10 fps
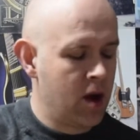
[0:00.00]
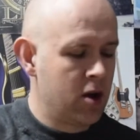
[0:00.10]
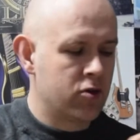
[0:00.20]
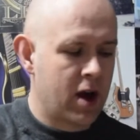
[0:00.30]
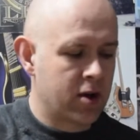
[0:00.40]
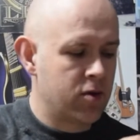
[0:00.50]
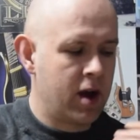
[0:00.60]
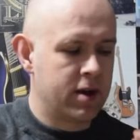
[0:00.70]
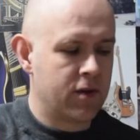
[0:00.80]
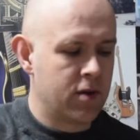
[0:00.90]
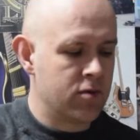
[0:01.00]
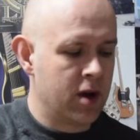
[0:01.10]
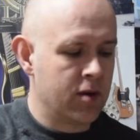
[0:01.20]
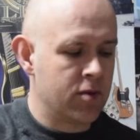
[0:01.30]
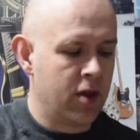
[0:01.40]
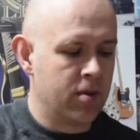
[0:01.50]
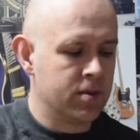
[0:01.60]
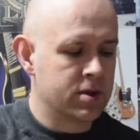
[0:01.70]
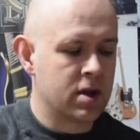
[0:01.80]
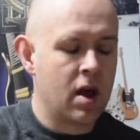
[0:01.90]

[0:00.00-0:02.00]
try and create different rhythms.